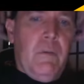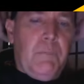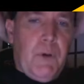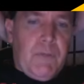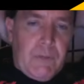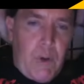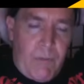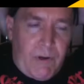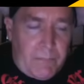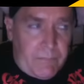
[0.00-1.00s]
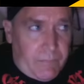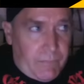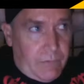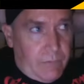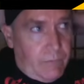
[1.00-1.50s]
Bartholomä,
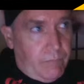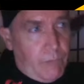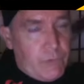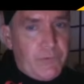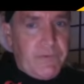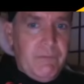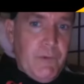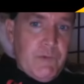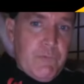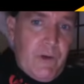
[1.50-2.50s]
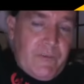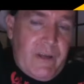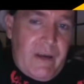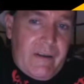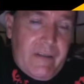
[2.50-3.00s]
which was which was
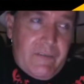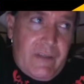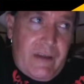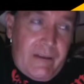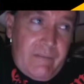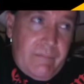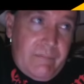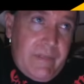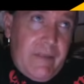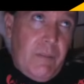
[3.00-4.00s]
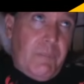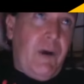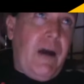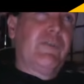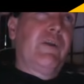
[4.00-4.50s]
not and is not in the
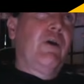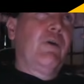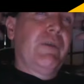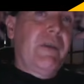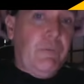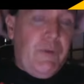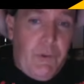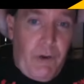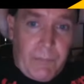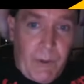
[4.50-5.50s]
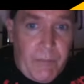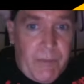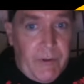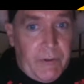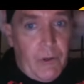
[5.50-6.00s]
Protestant heartland. We talked about it a
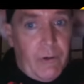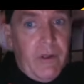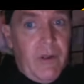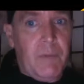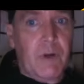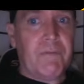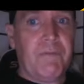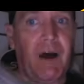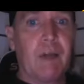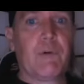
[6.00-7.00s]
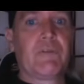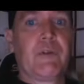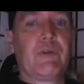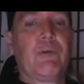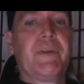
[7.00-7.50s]
minute ago, but her father was
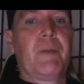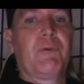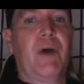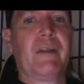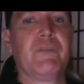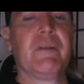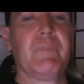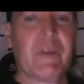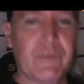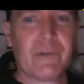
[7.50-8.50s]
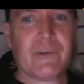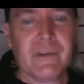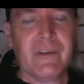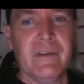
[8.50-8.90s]
literally a Protestant minister.